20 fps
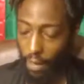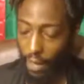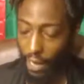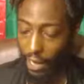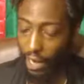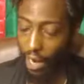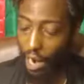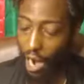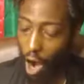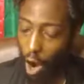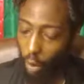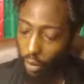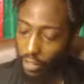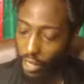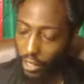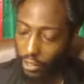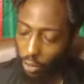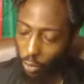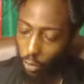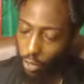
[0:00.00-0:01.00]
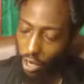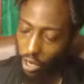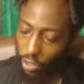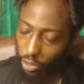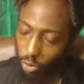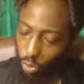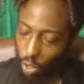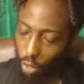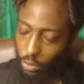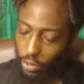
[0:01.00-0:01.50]
And I always like to read a
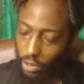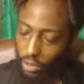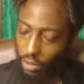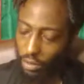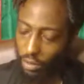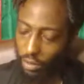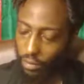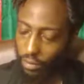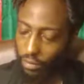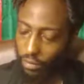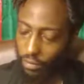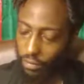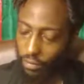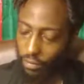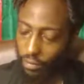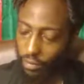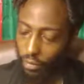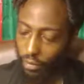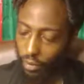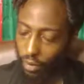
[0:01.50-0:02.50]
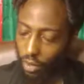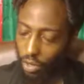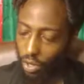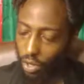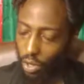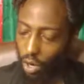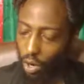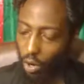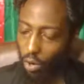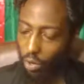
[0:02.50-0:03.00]
scripture,
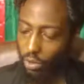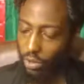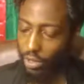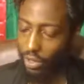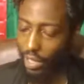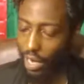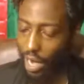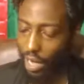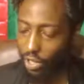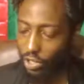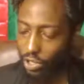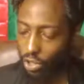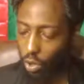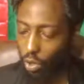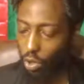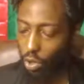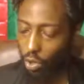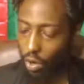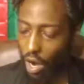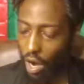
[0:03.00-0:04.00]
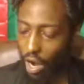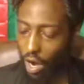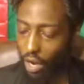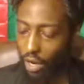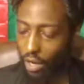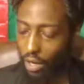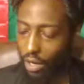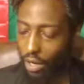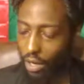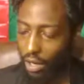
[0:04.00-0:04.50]
to kind of show you
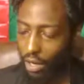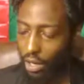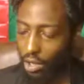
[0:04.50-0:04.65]
how